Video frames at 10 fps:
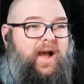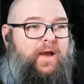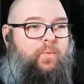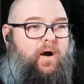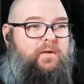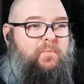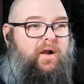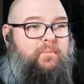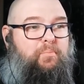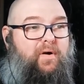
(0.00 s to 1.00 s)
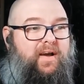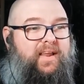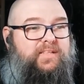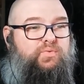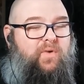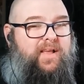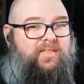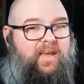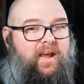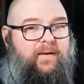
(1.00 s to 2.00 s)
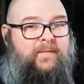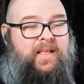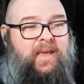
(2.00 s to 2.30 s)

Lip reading: high water mark, but it's right there.